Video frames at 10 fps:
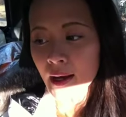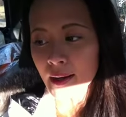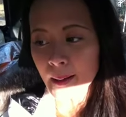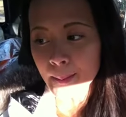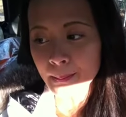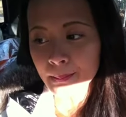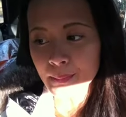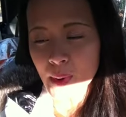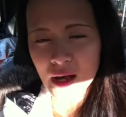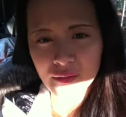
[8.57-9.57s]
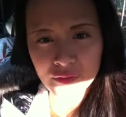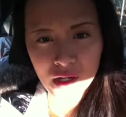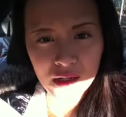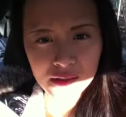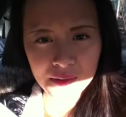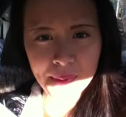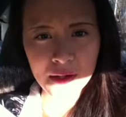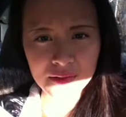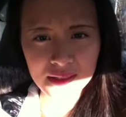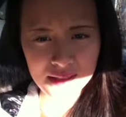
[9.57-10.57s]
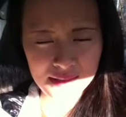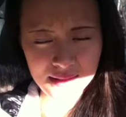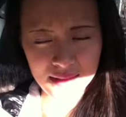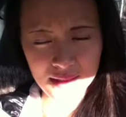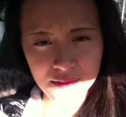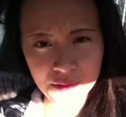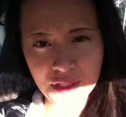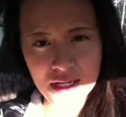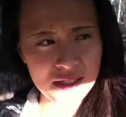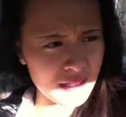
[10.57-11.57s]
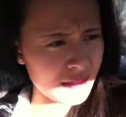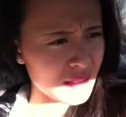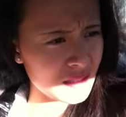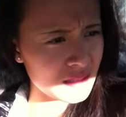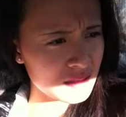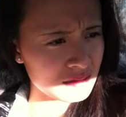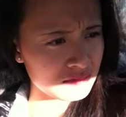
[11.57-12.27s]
I've talked about this with you guys, I think,